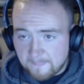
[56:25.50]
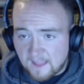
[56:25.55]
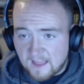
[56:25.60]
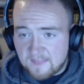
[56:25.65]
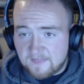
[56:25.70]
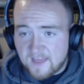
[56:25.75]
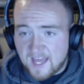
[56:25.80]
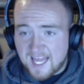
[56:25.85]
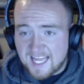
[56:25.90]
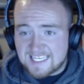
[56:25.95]

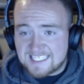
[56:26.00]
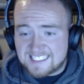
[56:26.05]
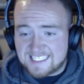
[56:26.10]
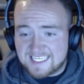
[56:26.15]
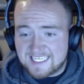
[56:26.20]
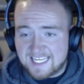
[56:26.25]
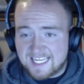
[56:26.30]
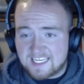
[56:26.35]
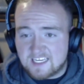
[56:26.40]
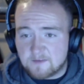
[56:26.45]
That
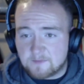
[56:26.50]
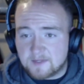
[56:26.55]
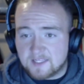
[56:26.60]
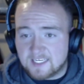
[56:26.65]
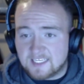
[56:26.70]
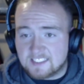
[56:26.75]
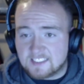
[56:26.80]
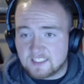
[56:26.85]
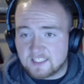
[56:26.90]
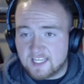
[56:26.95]
did end up
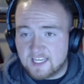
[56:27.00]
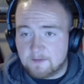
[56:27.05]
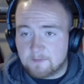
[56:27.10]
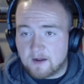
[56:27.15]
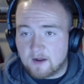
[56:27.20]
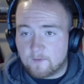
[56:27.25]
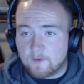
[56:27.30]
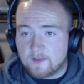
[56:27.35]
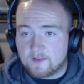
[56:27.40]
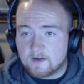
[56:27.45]
getting delayed
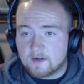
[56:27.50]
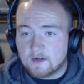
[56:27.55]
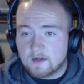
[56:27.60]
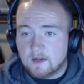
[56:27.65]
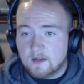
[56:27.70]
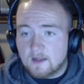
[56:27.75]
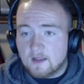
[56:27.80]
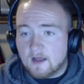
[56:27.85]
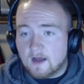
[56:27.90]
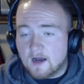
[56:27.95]
by weather,
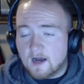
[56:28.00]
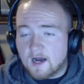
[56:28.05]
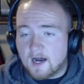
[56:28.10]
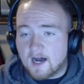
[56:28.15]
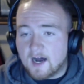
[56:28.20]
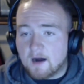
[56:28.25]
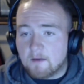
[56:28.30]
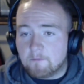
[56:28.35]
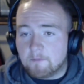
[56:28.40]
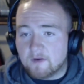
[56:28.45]

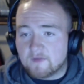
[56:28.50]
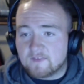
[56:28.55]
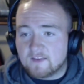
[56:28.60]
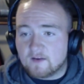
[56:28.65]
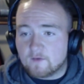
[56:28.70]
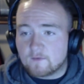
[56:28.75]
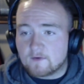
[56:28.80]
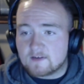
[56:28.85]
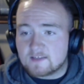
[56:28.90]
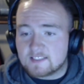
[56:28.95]
but
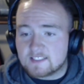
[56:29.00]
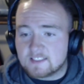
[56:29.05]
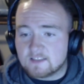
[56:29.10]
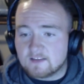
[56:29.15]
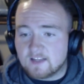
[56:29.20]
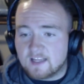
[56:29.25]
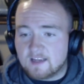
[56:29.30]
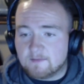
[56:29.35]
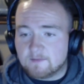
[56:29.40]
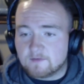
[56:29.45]
they were
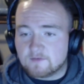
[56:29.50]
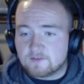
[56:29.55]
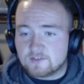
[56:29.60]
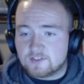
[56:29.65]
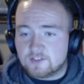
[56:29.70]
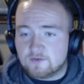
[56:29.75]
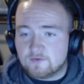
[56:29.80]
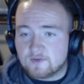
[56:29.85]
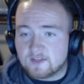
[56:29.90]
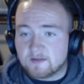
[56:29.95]
still able
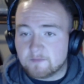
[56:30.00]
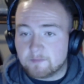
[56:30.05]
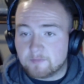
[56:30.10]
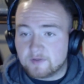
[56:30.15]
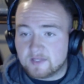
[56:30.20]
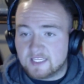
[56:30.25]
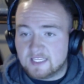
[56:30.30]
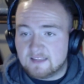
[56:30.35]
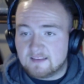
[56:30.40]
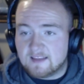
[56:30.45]
to
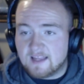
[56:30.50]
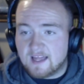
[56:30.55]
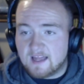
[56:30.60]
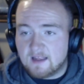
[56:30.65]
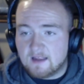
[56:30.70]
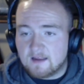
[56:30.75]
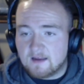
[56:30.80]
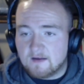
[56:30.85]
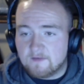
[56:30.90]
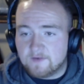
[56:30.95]
complete
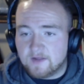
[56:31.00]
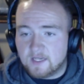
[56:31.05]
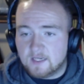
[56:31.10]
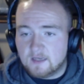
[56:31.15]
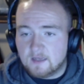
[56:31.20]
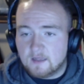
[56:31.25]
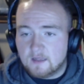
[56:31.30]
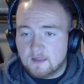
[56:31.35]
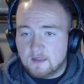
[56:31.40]
that event.